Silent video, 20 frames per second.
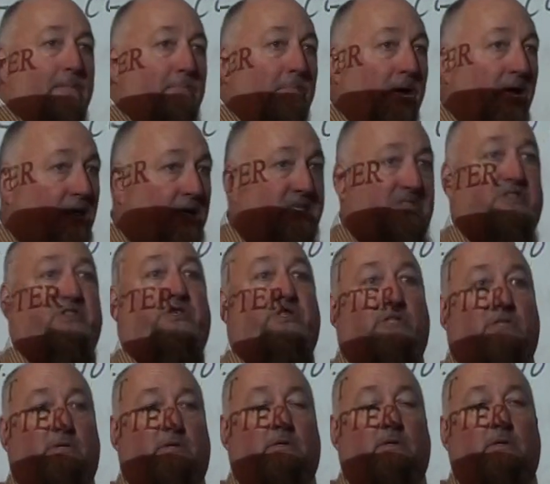
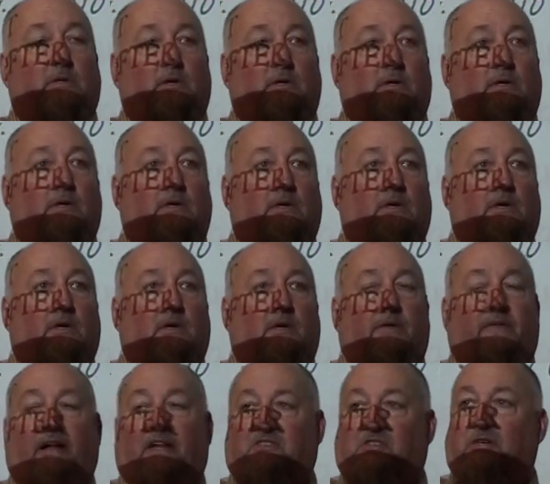miss,
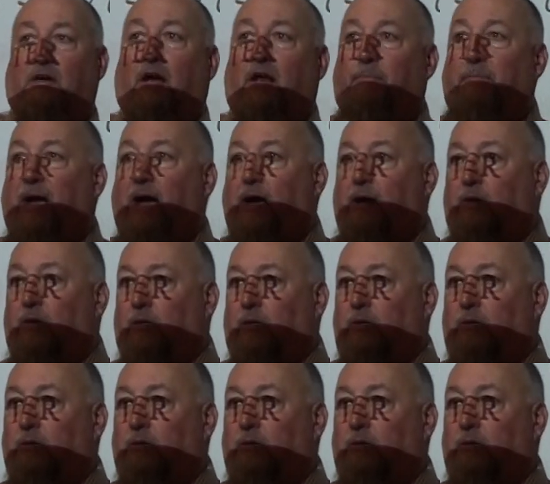that's not a battery